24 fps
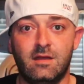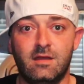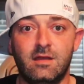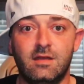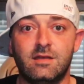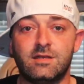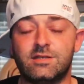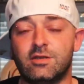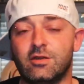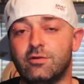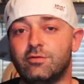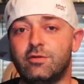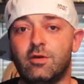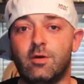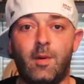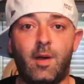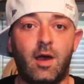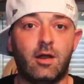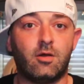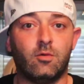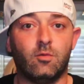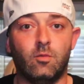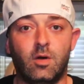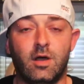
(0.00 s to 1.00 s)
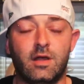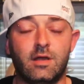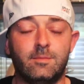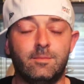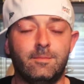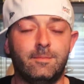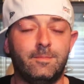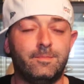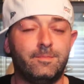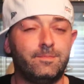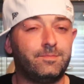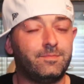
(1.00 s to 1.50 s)
So no matter
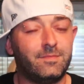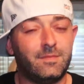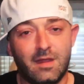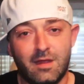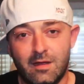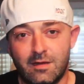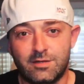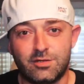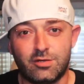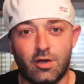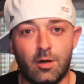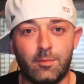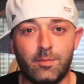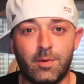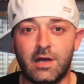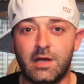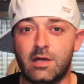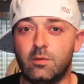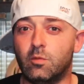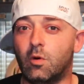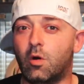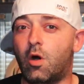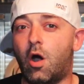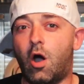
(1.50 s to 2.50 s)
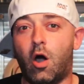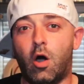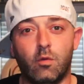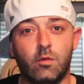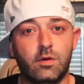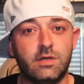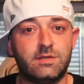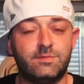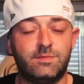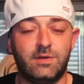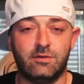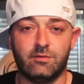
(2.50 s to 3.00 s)
what, Tom Brady will
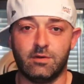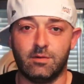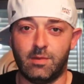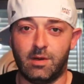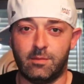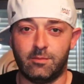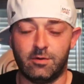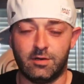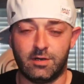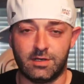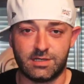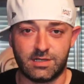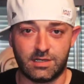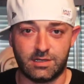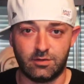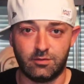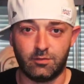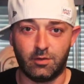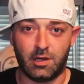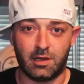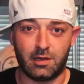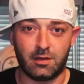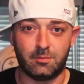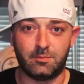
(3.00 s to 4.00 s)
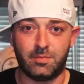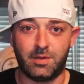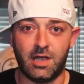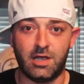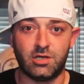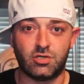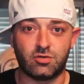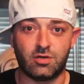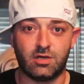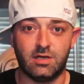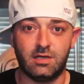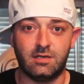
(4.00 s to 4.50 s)
always be remembered as a New England
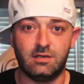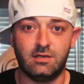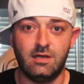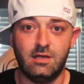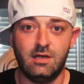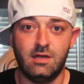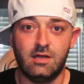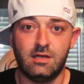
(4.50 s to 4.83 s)
Patriot.